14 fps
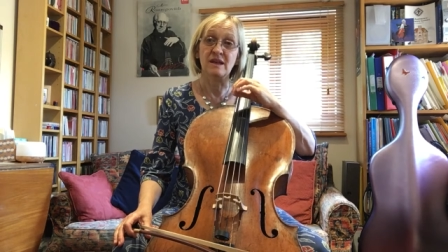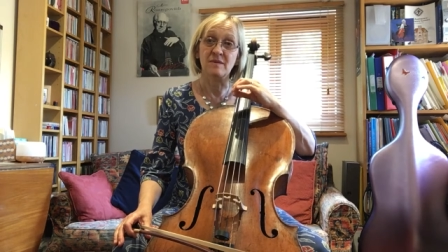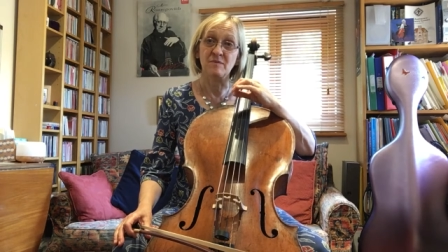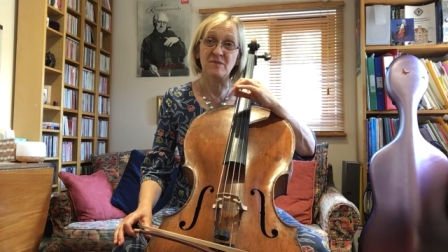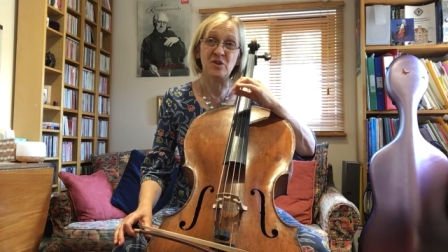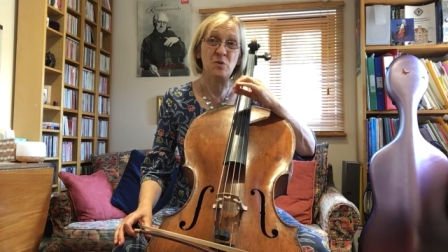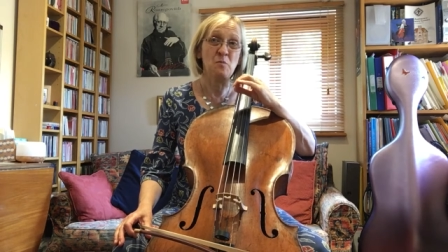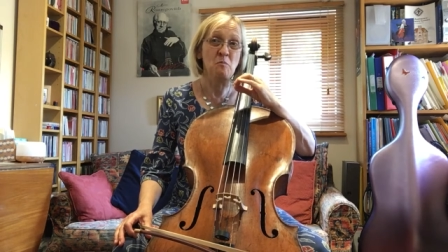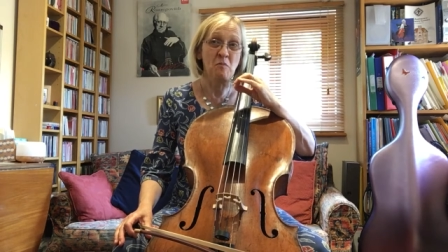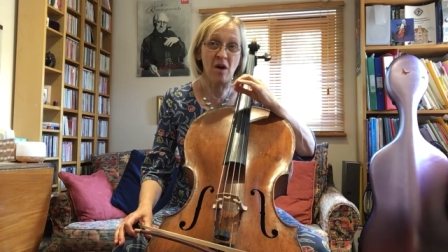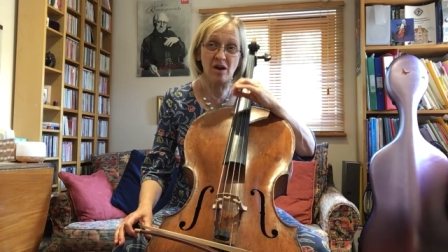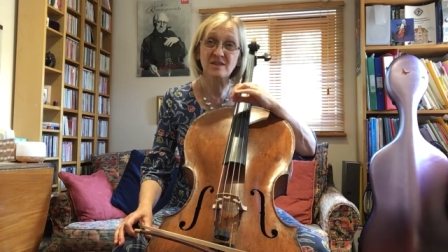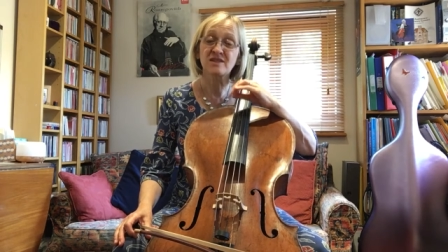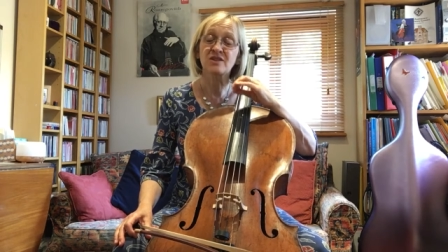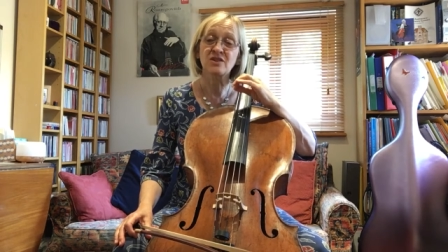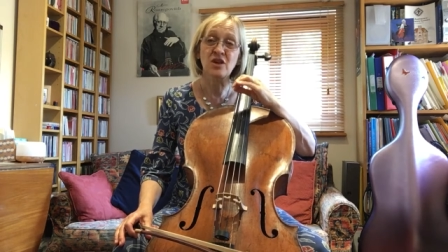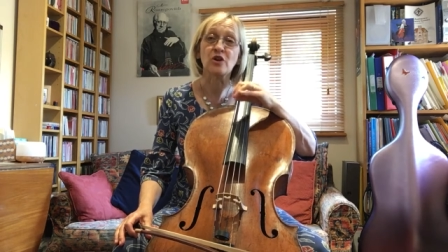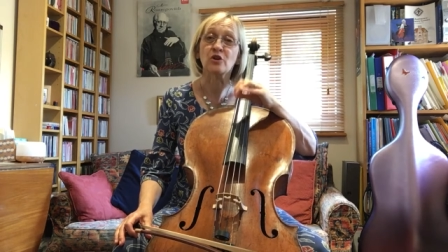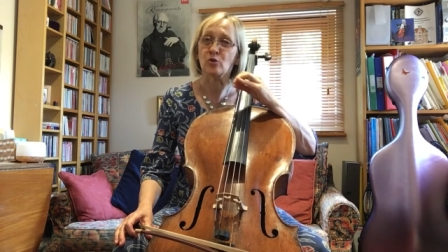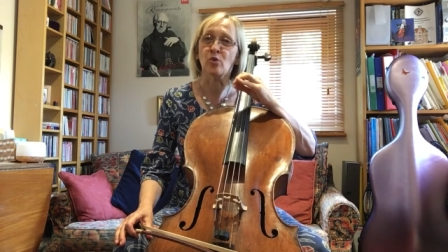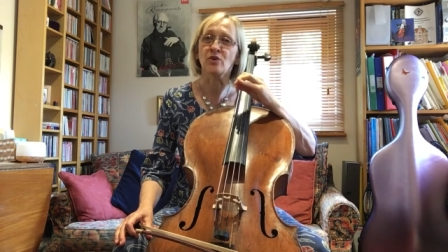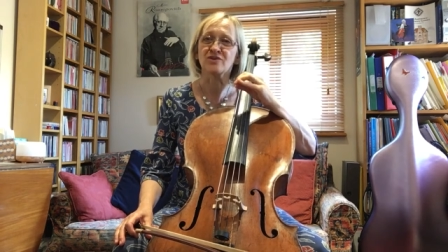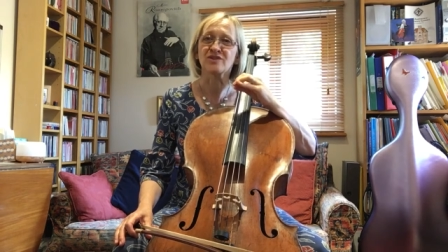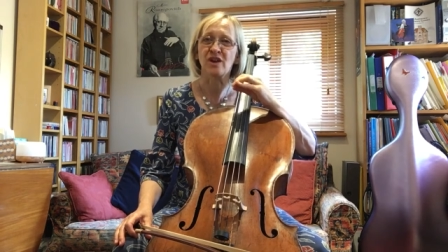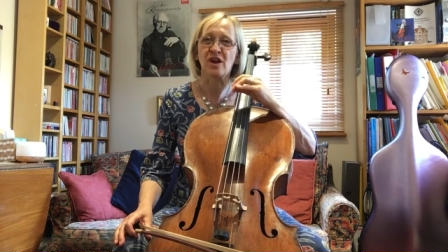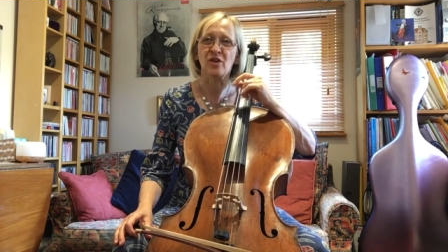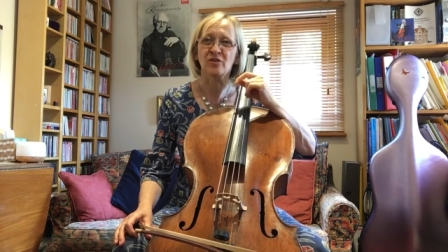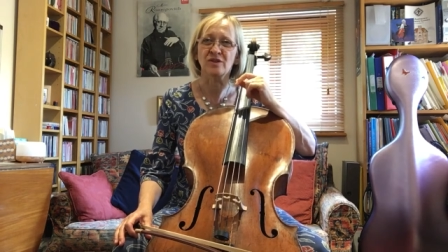you must know what's
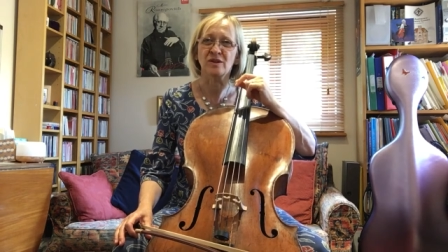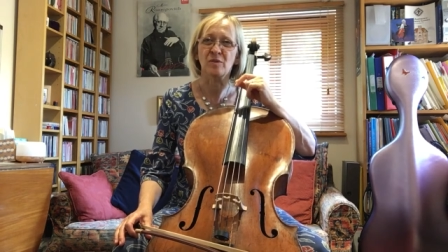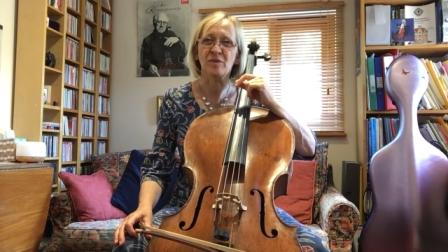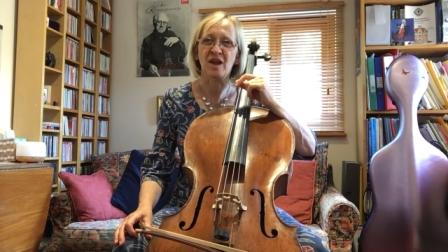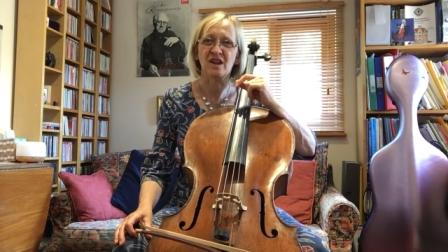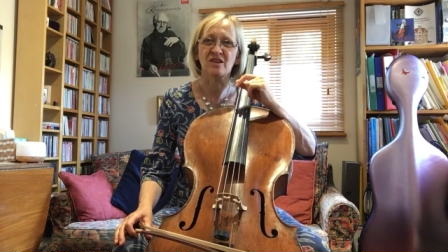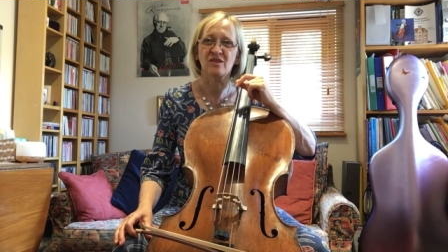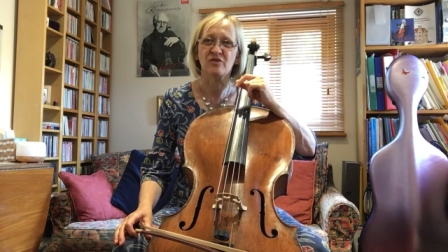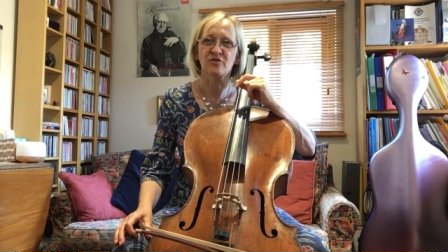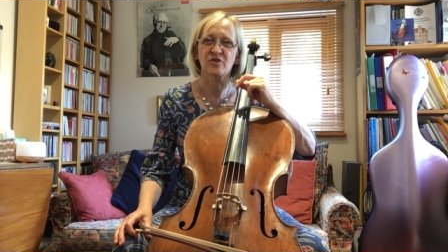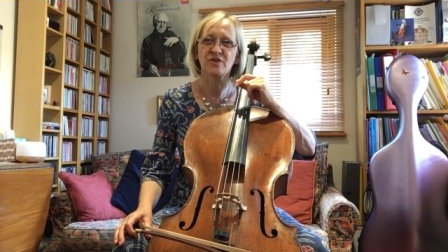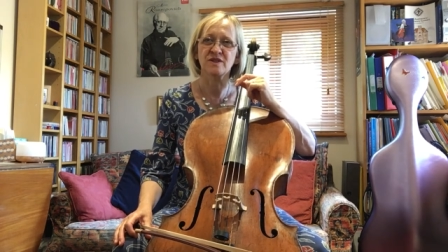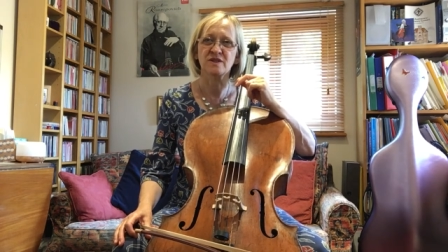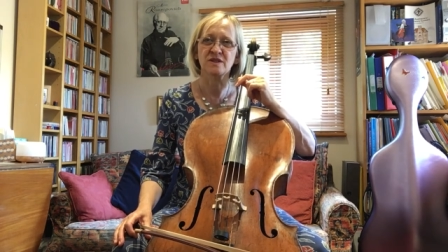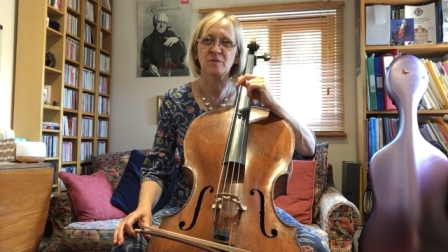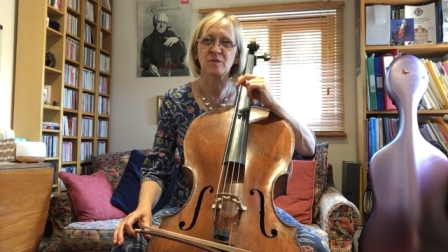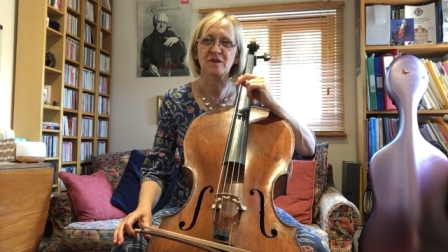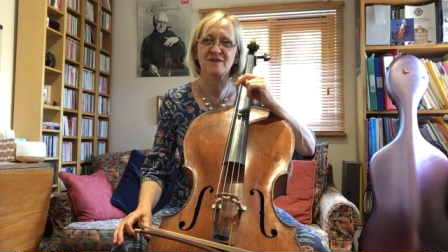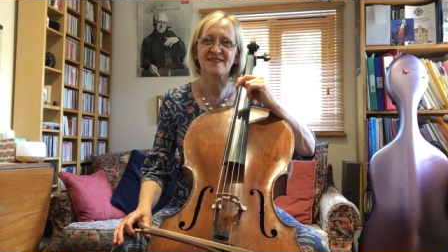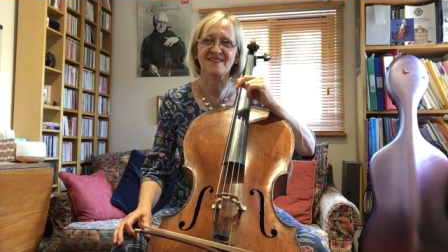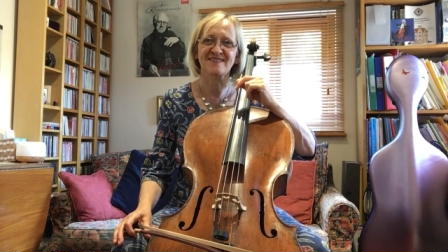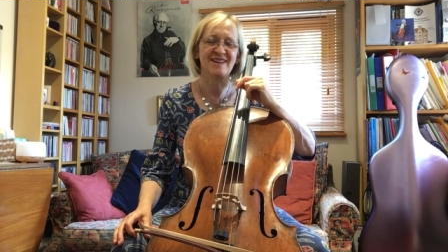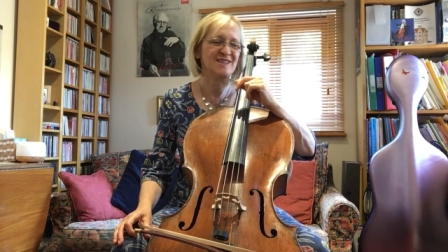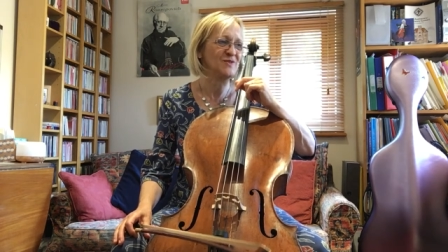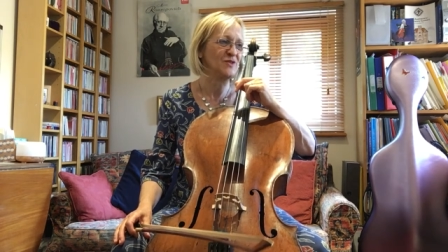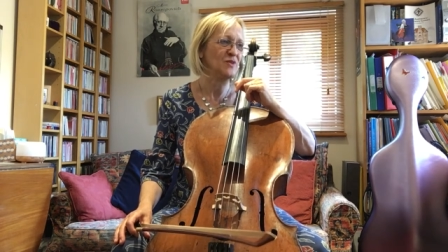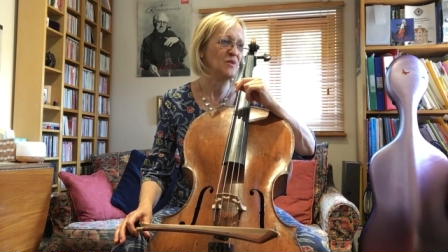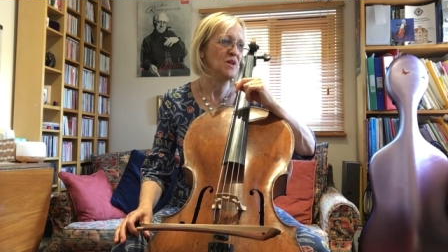going on in the piano for this to be
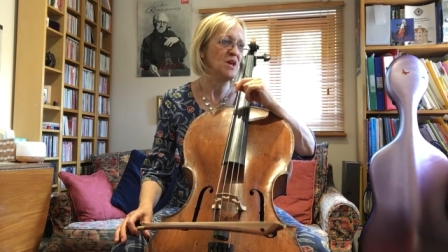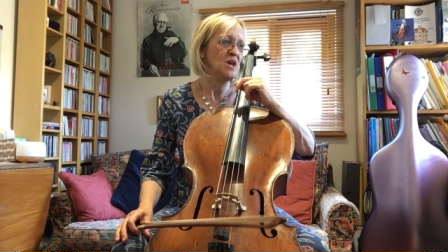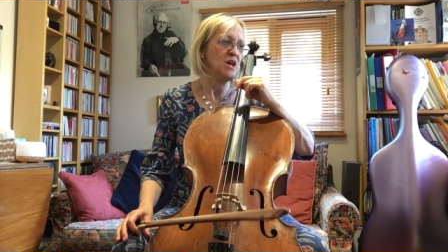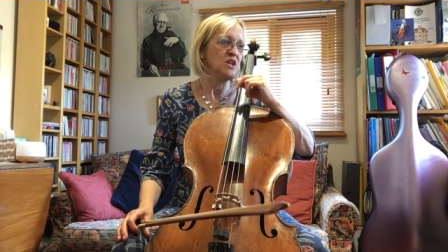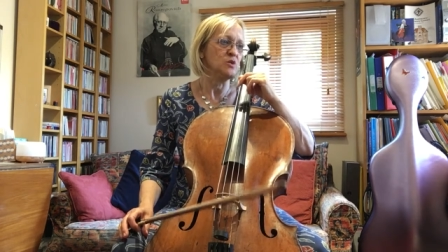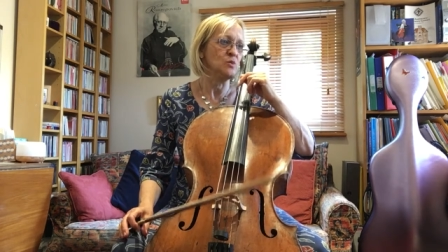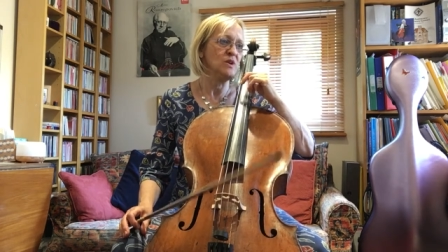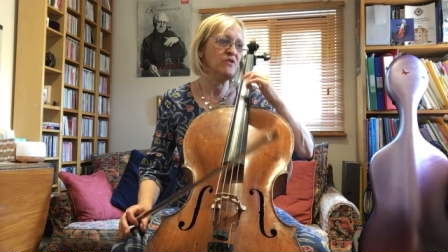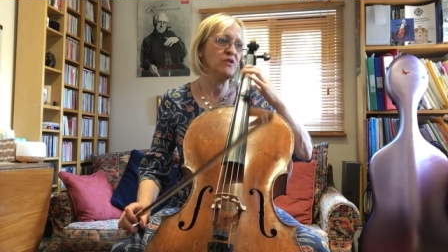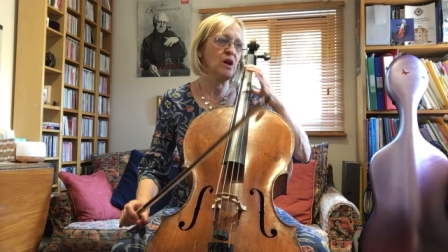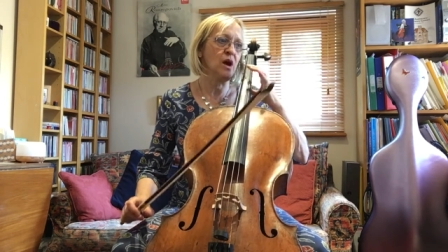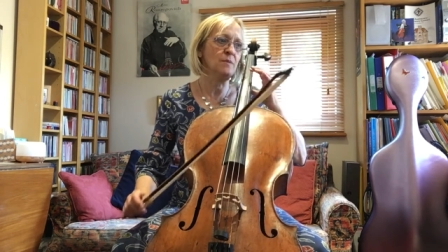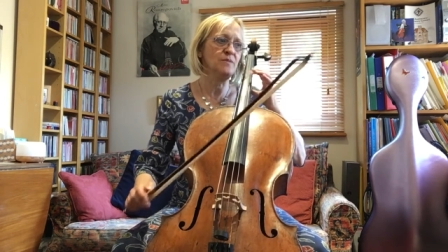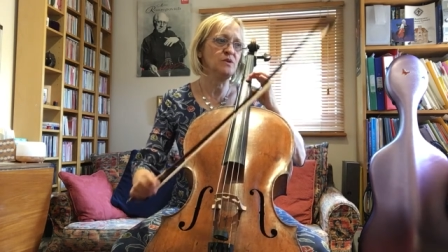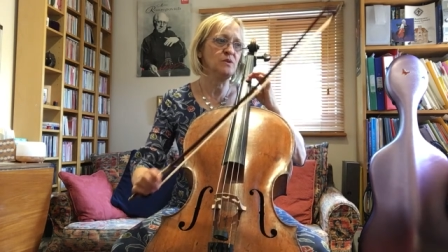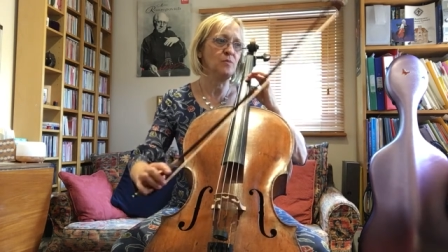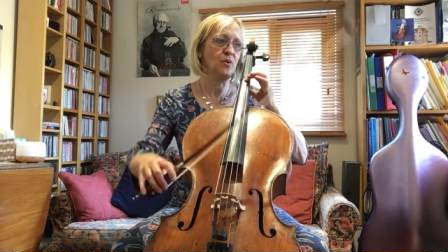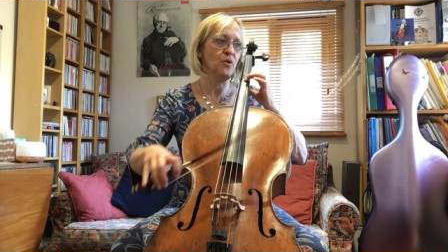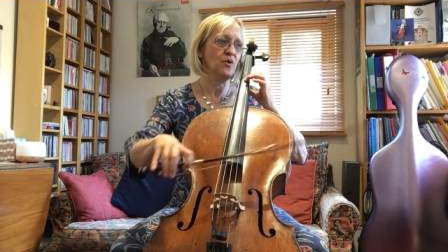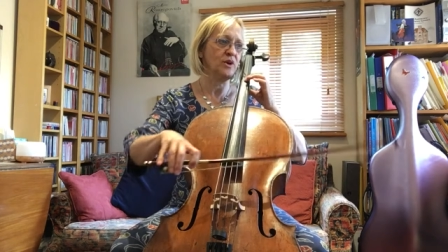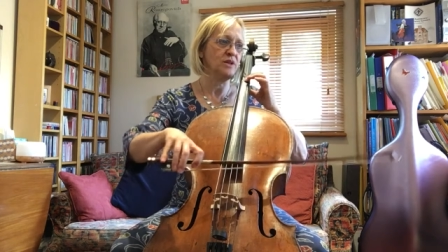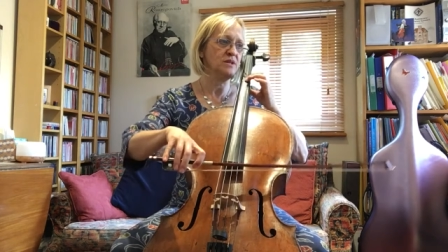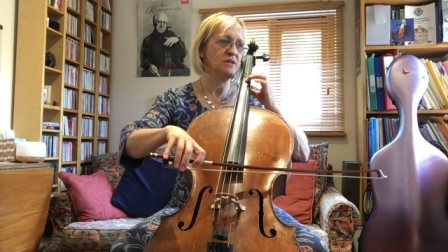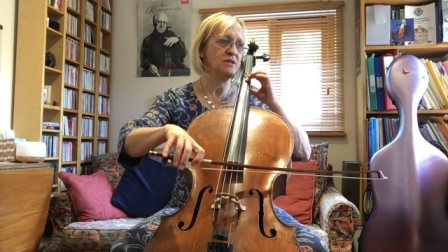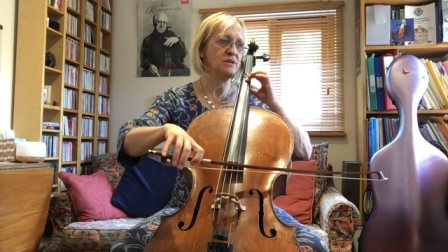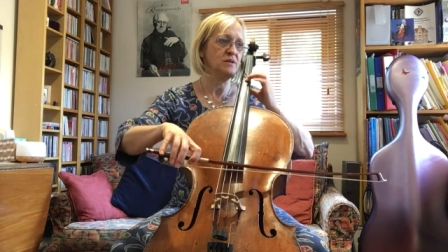successful. So we've come to point I